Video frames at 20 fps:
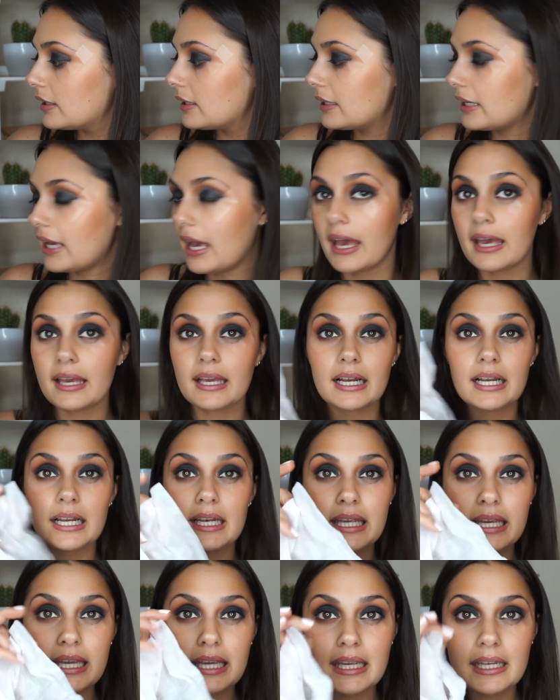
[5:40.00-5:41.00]
Get a
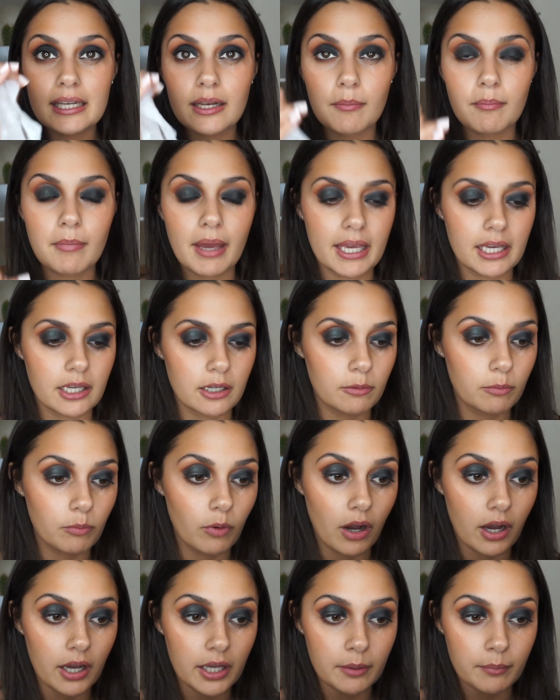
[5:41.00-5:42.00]
clean makeup
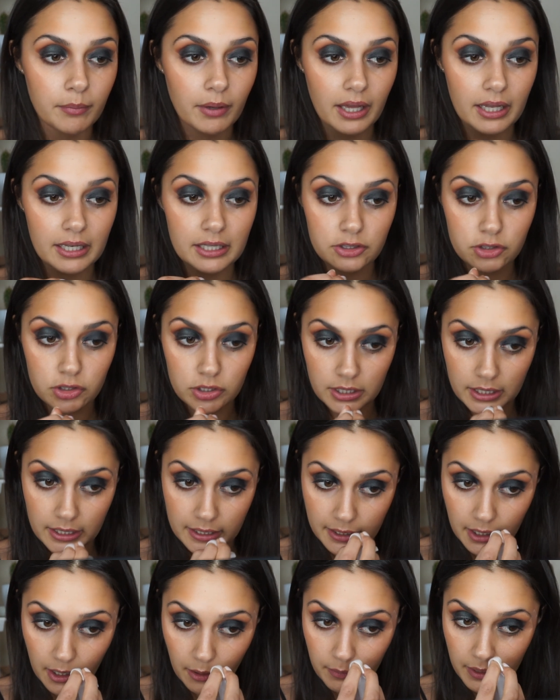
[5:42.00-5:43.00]
wipe and
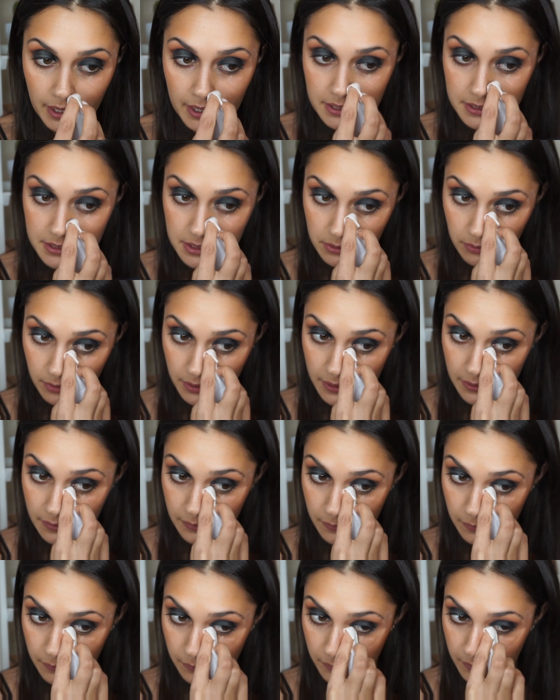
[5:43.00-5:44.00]
literally go into your inner
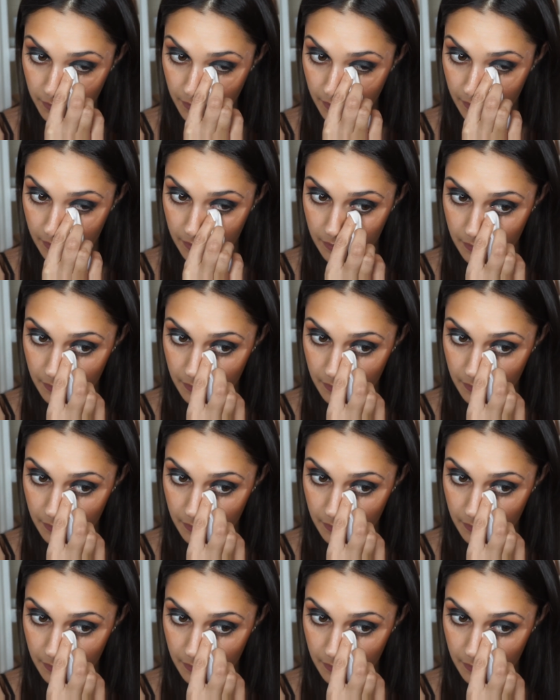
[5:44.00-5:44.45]
corner